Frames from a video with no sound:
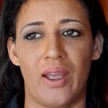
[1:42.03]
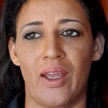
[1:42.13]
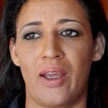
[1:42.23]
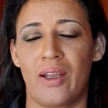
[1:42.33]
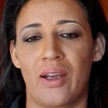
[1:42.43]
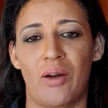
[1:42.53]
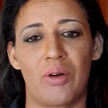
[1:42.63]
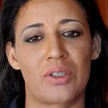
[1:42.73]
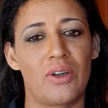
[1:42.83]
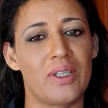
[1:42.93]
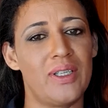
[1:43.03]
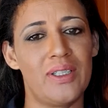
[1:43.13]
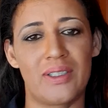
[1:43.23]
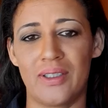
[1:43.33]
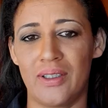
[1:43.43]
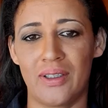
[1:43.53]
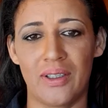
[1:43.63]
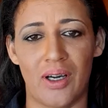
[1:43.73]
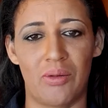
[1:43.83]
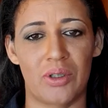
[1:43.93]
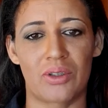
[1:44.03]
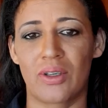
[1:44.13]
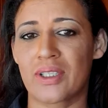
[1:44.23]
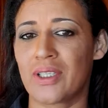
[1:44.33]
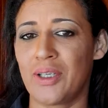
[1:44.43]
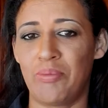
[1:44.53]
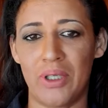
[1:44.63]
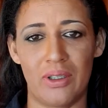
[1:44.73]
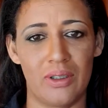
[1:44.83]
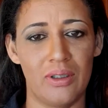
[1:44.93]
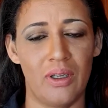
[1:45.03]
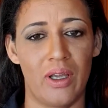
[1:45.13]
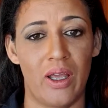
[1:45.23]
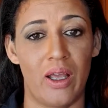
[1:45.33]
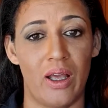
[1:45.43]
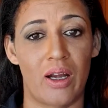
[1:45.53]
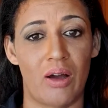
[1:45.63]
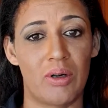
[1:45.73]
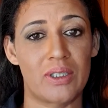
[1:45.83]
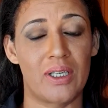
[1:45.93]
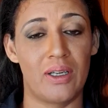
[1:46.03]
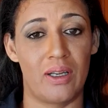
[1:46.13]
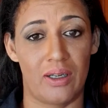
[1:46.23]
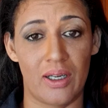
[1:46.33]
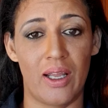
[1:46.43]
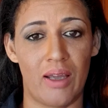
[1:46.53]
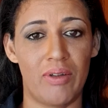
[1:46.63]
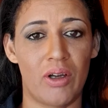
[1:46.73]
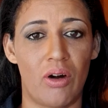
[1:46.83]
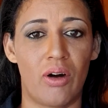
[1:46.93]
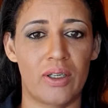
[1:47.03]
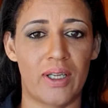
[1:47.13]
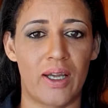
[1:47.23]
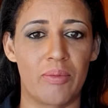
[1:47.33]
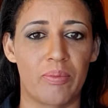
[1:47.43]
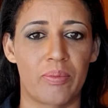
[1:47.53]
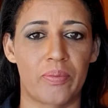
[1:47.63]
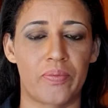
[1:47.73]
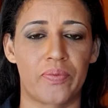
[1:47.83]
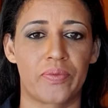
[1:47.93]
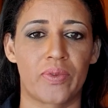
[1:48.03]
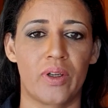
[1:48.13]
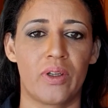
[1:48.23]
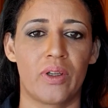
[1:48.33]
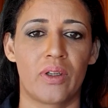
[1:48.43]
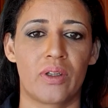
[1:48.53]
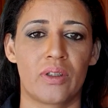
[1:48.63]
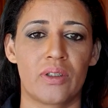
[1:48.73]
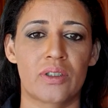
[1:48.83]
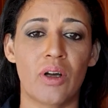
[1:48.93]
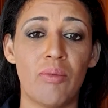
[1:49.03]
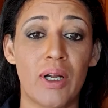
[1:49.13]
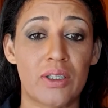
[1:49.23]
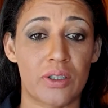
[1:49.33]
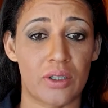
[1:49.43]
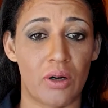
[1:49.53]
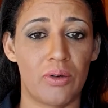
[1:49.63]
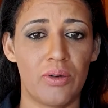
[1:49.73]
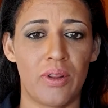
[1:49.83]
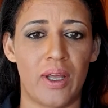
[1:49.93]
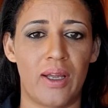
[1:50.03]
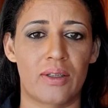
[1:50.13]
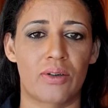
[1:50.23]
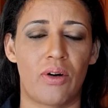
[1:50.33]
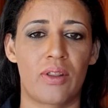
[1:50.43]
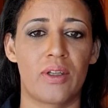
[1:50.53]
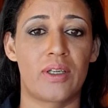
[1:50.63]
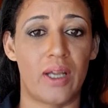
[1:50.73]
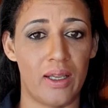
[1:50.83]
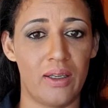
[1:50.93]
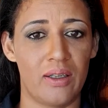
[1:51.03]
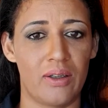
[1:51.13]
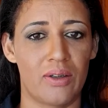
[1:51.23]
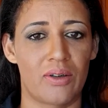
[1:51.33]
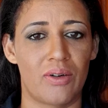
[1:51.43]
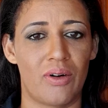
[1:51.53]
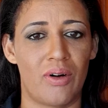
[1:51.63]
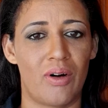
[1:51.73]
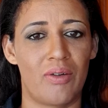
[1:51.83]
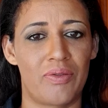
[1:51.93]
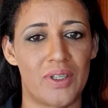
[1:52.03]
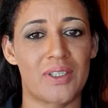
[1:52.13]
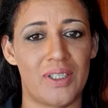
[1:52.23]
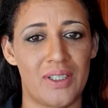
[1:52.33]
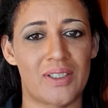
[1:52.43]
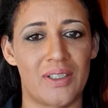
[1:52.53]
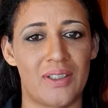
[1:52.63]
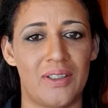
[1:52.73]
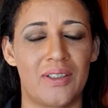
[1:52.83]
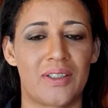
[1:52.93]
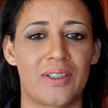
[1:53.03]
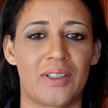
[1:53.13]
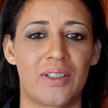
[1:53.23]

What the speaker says: And I was not eating, I was not sleeping, and I was really having a hard time. So much so that on the day of this incident,